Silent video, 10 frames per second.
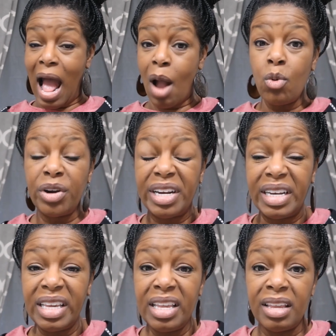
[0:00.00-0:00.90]
i want to
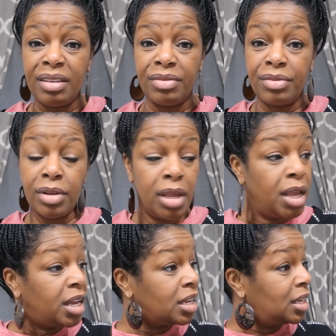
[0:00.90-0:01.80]
live
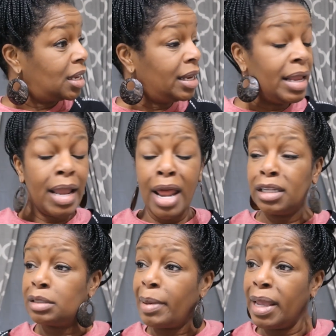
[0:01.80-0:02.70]
Clint got
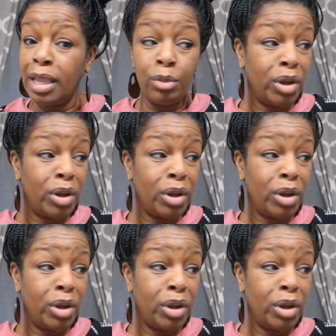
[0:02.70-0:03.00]
a spanking